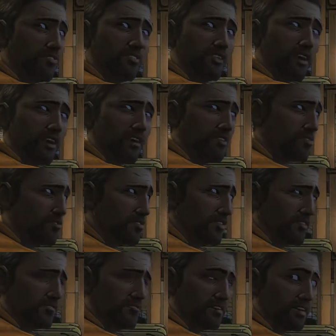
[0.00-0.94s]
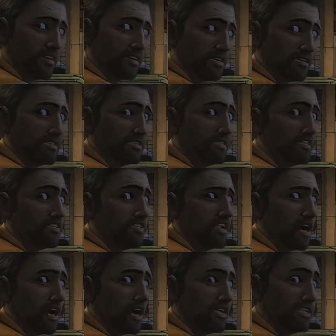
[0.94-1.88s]
we gotta do something. You
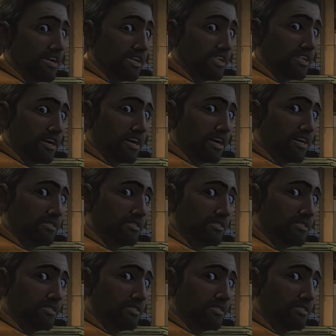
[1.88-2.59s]
know this ain't right.